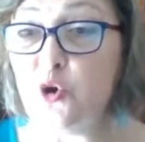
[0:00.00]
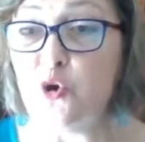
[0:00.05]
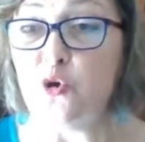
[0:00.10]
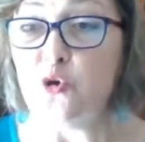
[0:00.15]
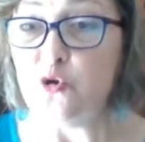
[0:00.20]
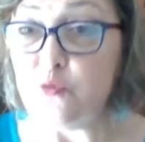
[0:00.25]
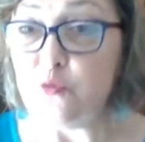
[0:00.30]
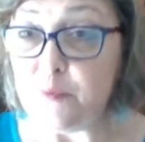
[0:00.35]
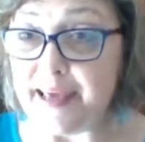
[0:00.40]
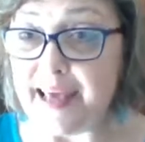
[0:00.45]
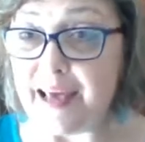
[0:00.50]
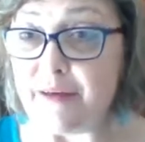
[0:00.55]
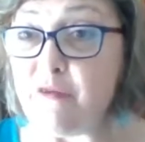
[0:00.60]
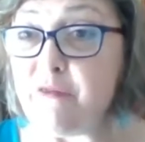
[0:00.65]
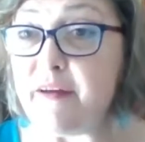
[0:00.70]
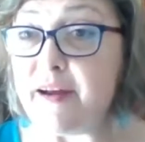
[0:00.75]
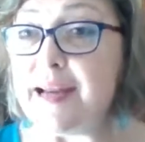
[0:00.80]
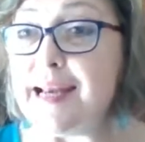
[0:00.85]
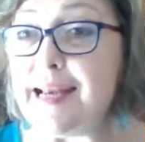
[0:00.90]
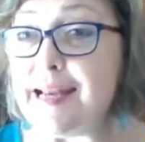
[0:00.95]
who may have a
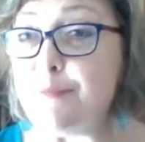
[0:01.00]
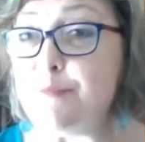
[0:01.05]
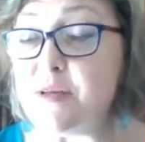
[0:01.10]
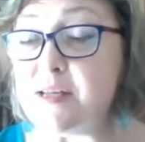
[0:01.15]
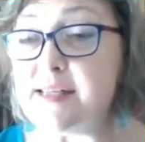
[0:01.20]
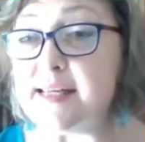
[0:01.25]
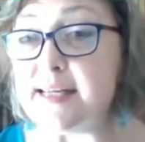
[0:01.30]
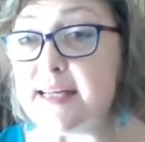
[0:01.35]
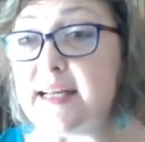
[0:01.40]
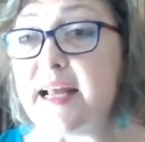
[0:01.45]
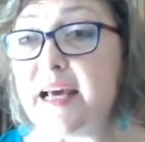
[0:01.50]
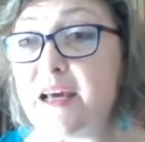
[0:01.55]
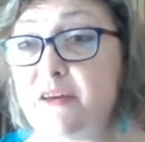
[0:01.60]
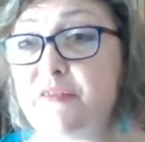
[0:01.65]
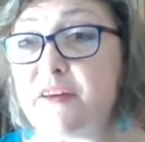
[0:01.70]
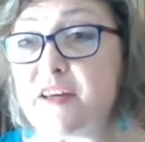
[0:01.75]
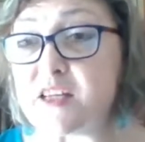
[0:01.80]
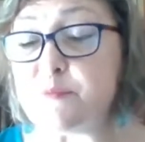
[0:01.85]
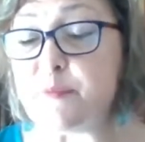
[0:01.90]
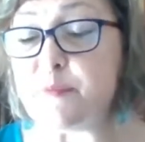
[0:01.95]
very limited life
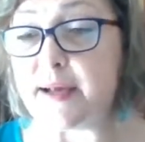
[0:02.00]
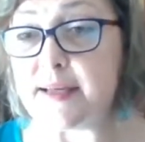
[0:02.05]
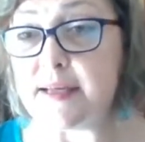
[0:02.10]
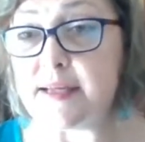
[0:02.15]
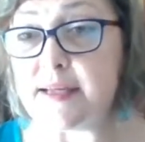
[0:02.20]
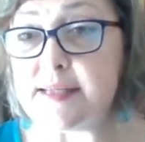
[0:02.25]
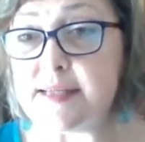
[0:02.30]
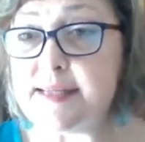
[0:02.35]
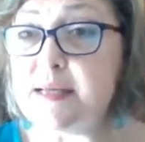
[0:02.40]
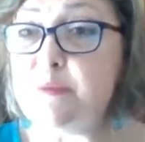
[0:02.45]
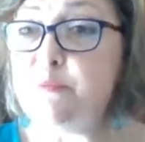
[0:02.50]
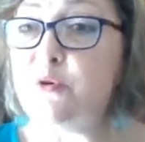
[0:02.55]
expectancy